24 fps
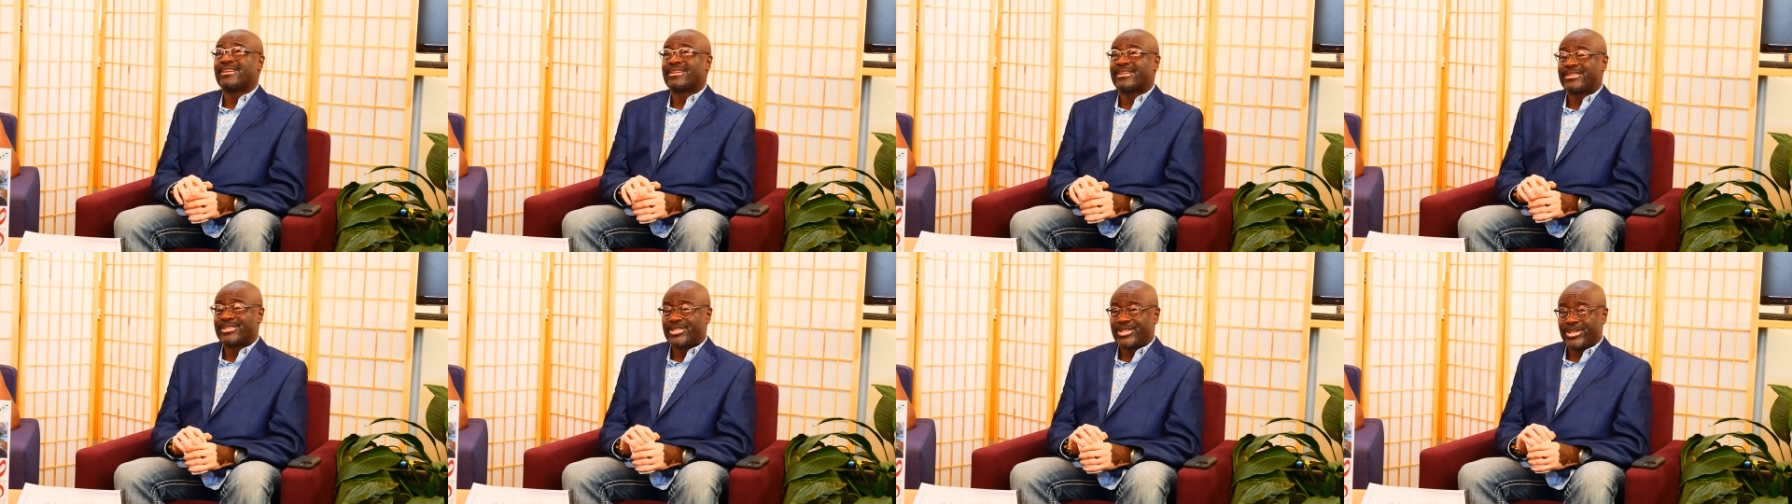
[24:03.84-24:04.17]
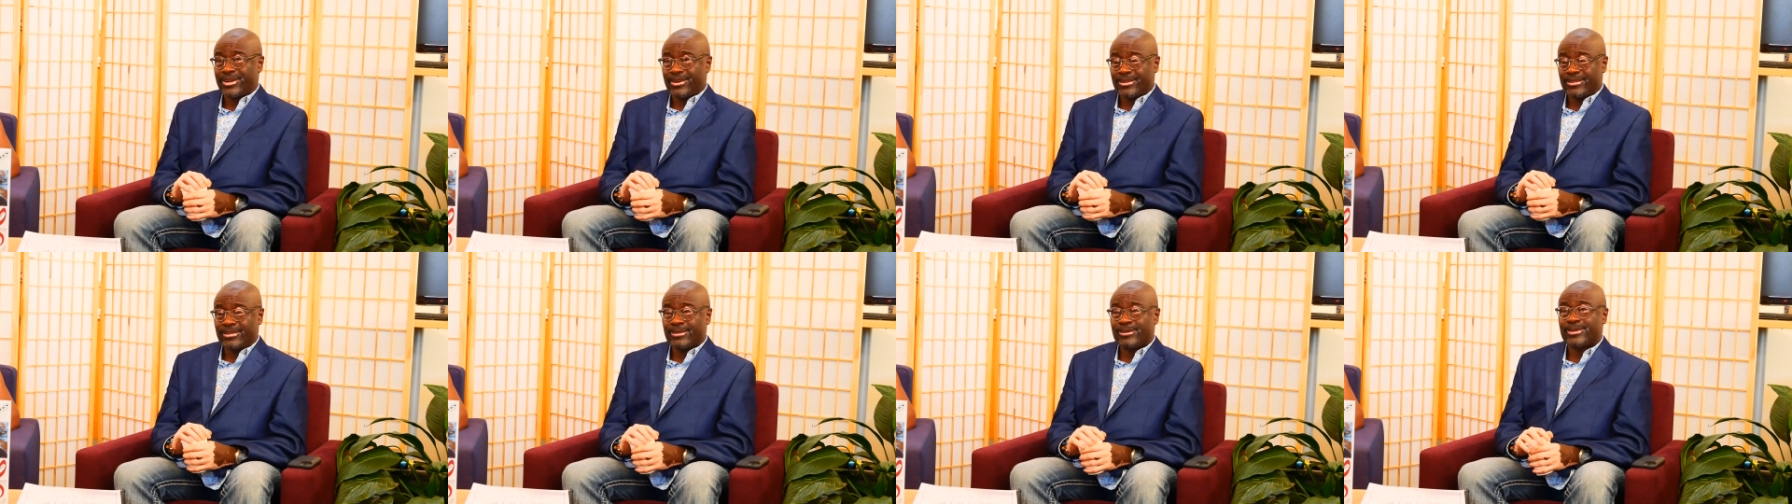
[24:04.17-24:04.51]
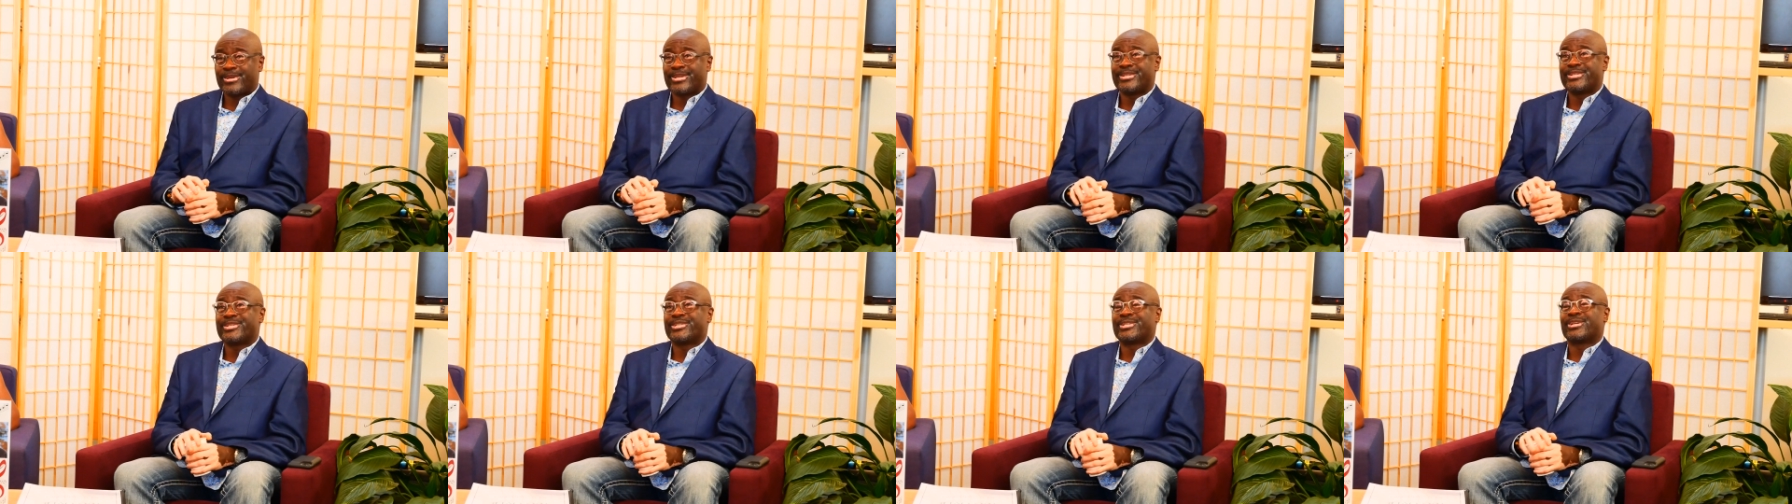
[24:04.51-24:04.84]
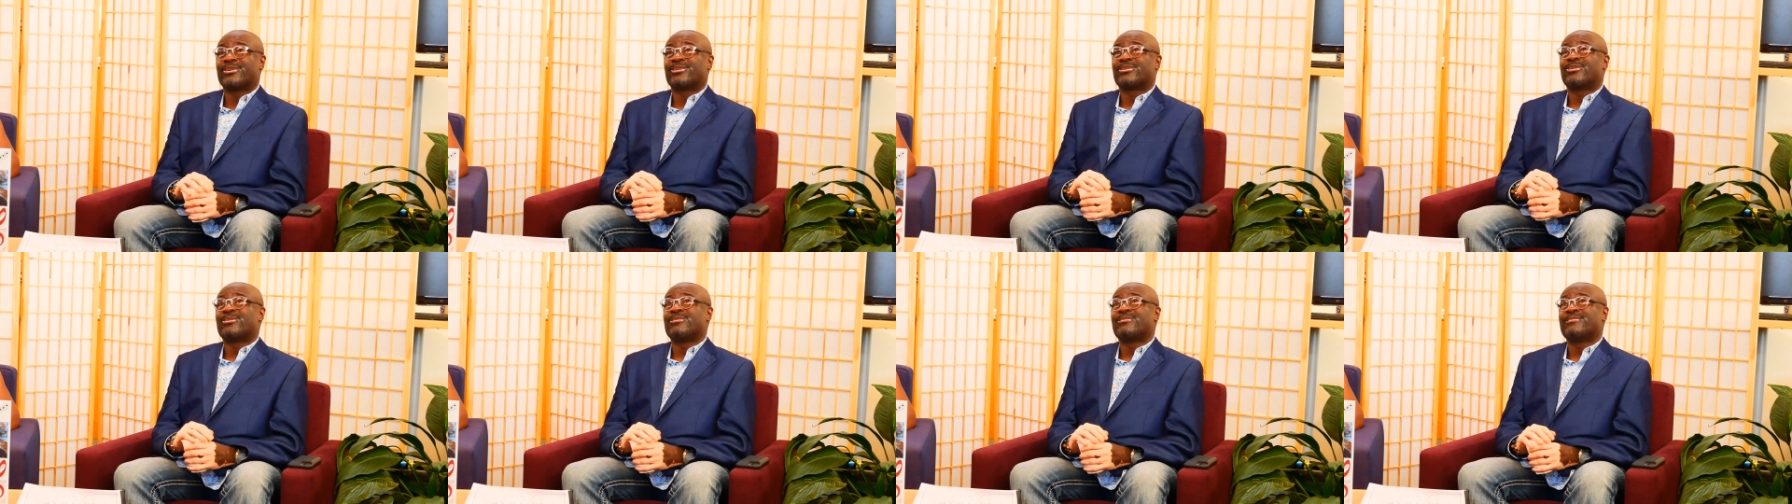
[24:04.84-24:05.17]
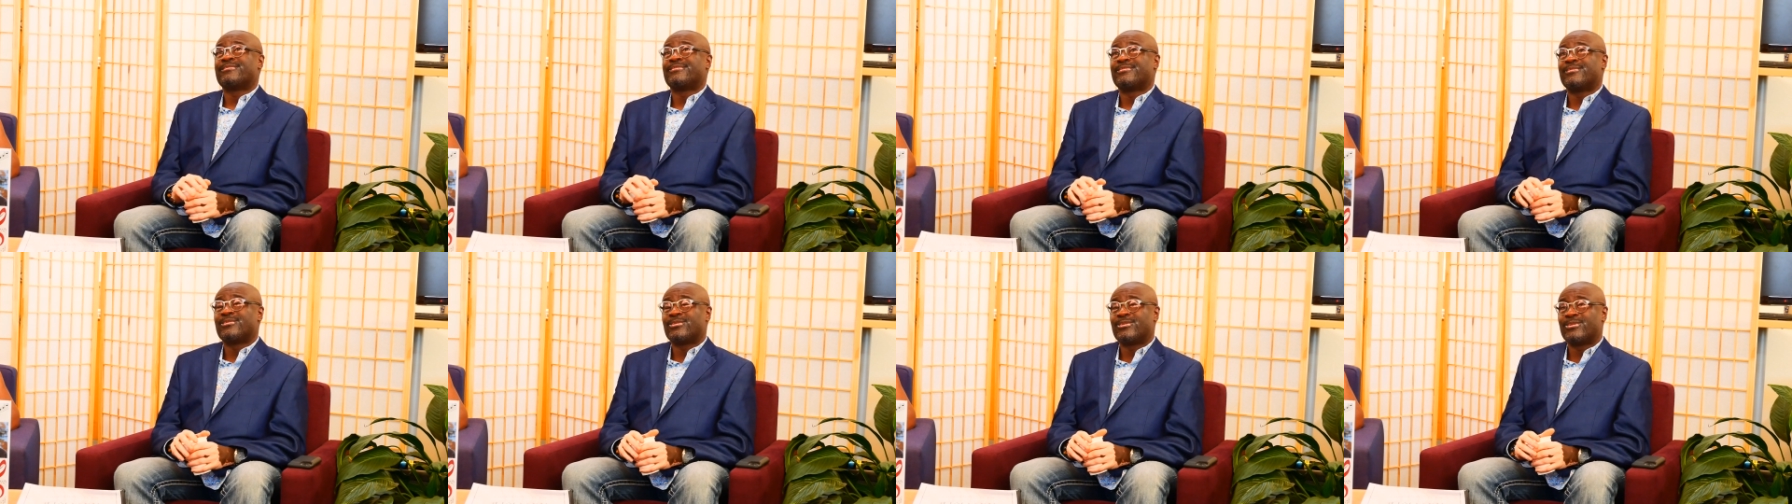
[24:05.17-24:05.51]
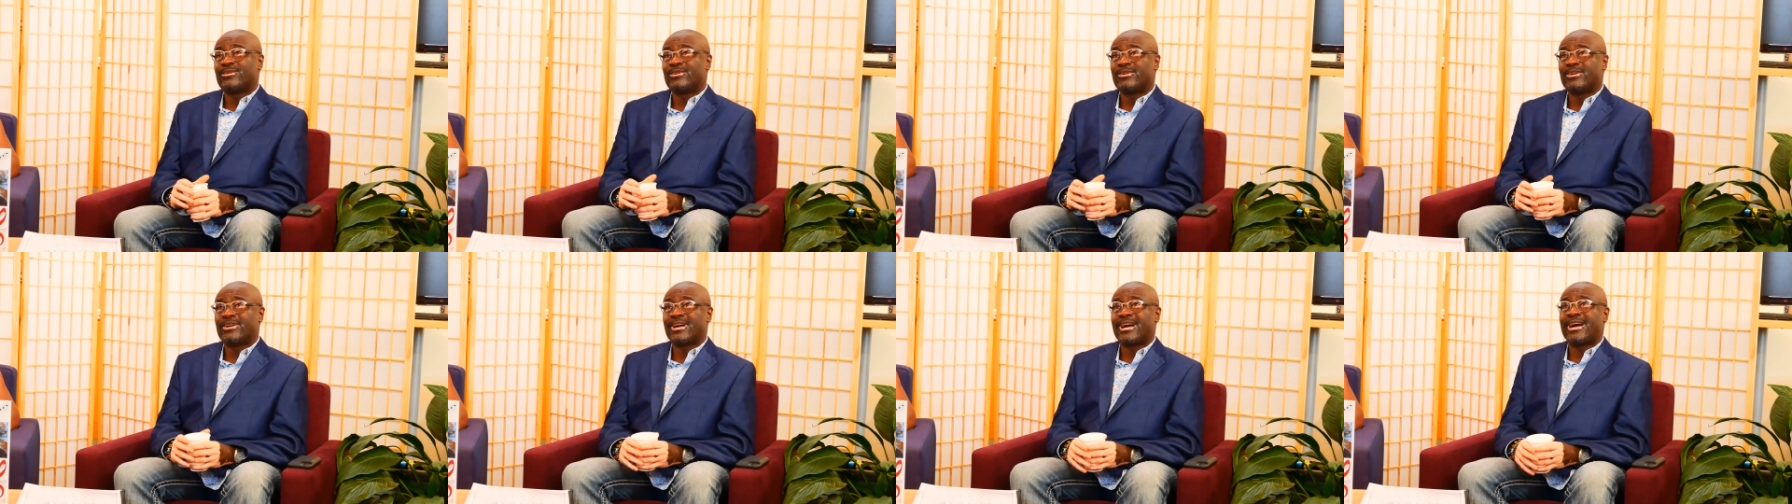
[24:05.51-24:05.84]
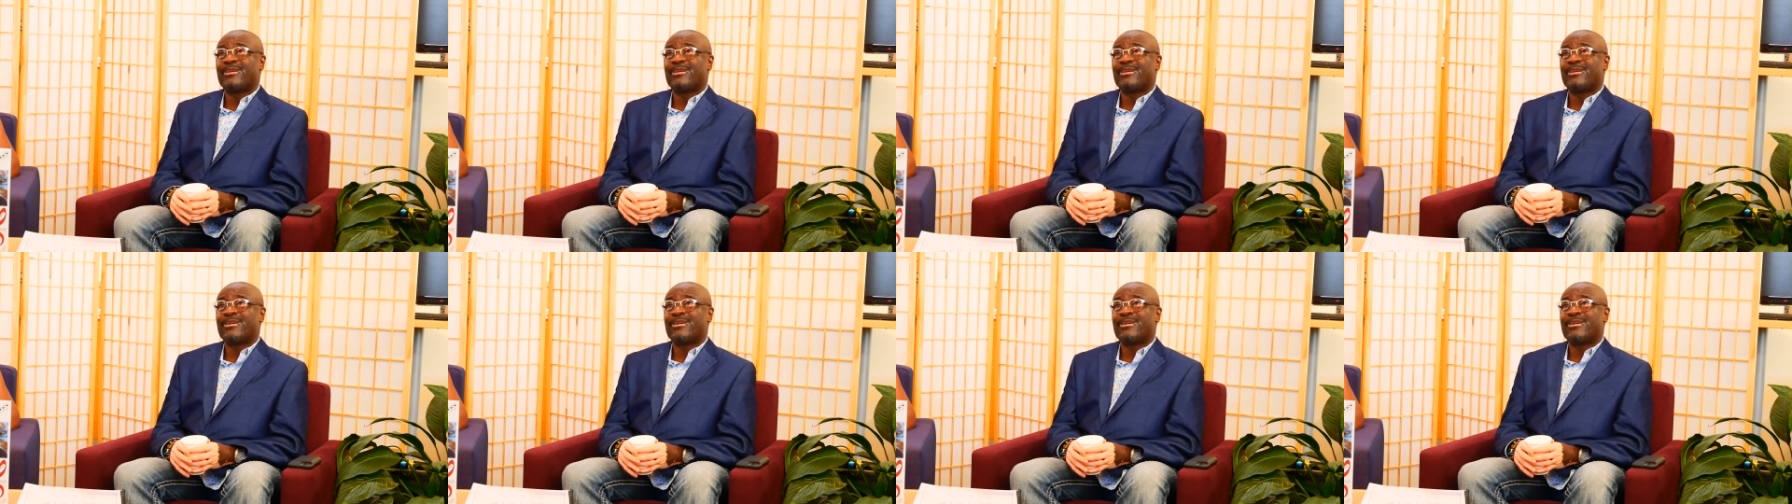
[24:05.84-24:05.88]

a cello concerto for.